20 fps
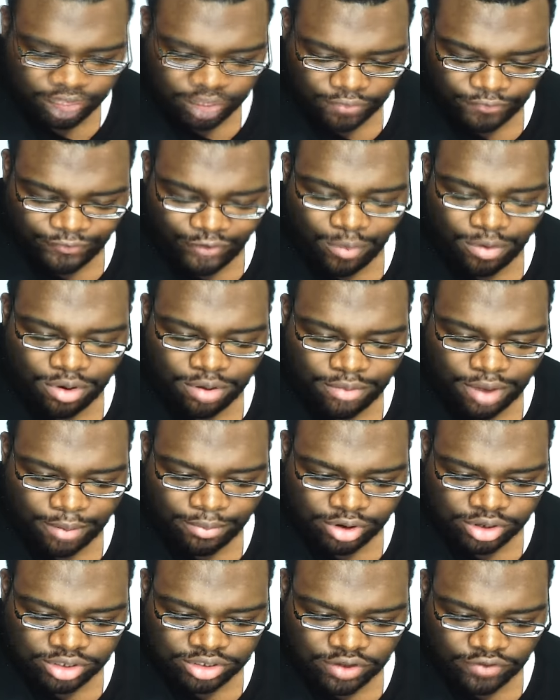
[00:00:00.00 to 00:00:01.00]
the former
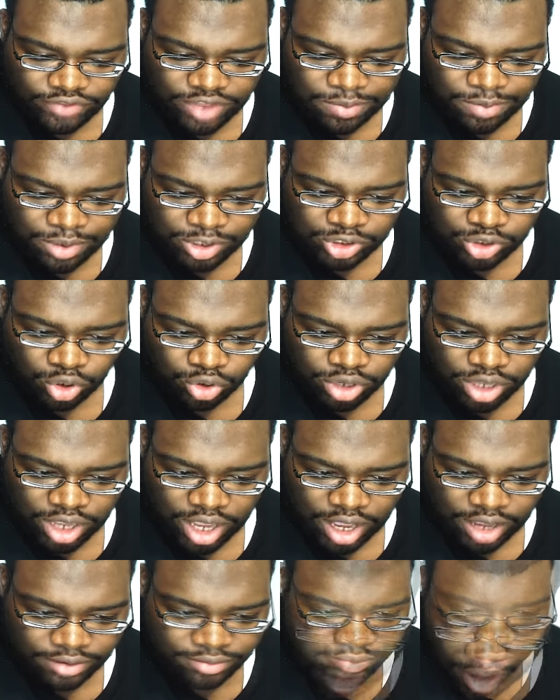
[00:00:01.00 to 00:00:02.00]
members of the
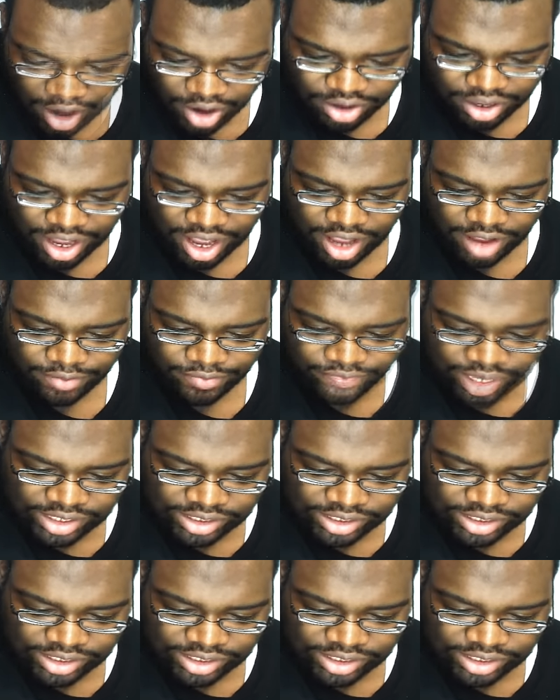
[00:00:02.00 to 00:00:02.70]
Bishokuya. Okay.